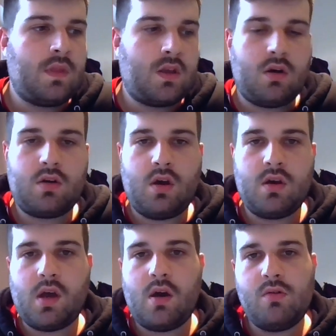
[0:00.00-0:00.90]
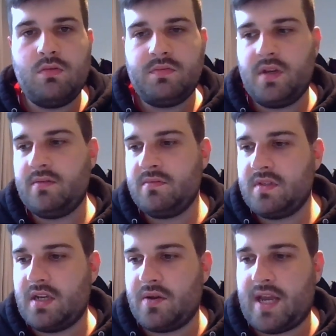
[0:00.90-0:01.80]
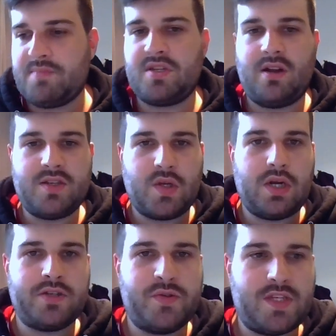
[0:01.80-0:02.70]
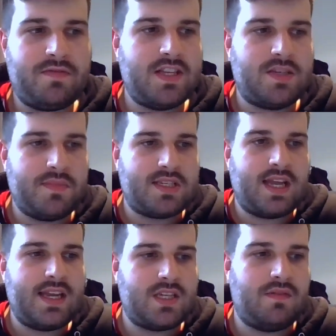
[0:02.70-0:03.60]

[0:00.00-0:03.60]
Got a goal that, capitalised on Arsenal's defensive mistakes,